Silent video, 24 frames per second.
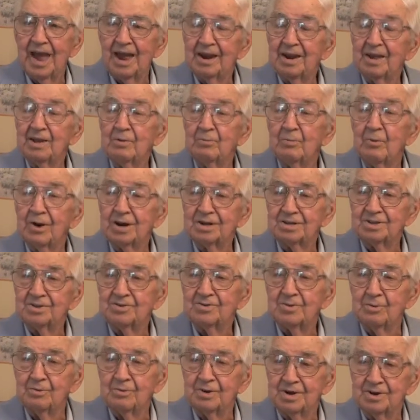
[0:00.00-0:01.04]
And he was
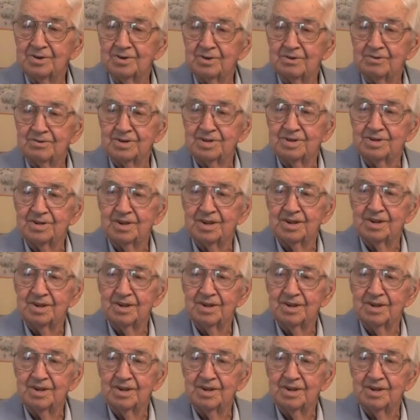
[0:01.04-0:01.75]
doing juice.